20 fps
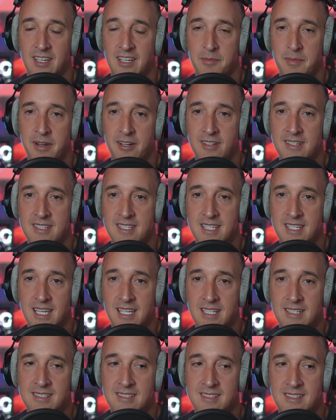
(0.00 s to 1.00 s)
American
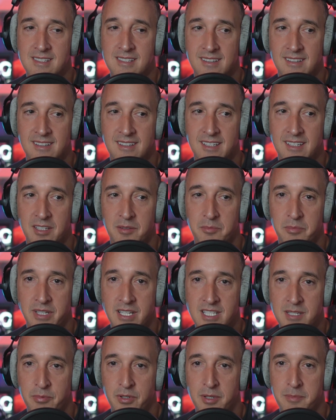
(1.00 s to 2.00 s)
states, but
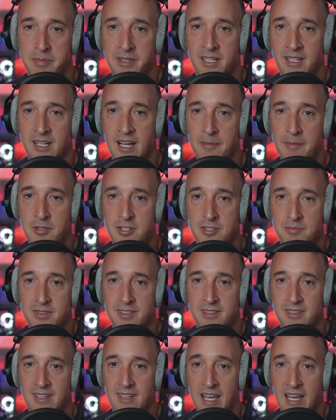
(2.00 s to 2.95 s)
that's a pretty big accomplishment.